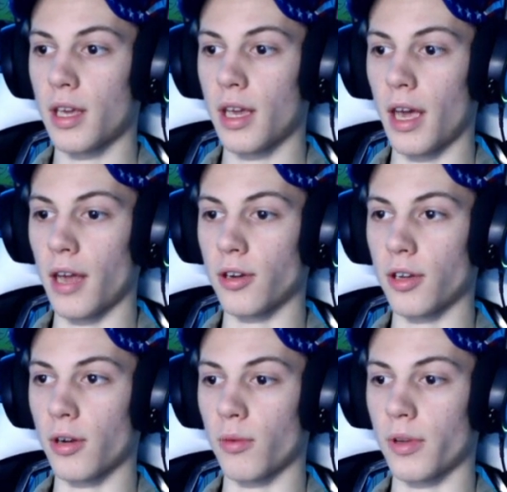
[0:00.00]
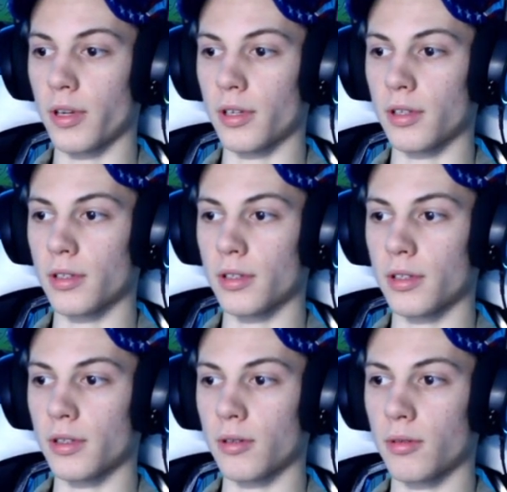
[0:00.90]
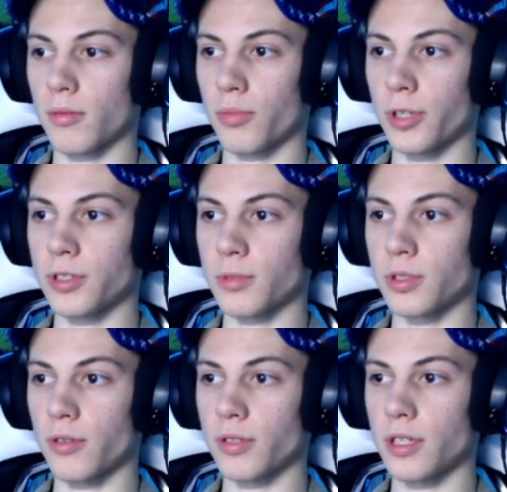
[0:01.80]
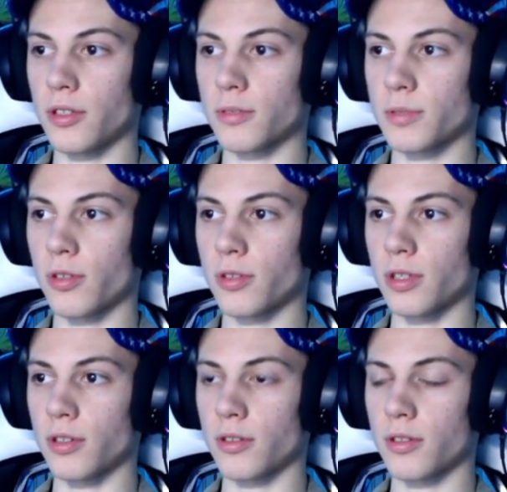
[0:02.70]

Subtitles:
and you're gonna wanna place some stone here, some stone here.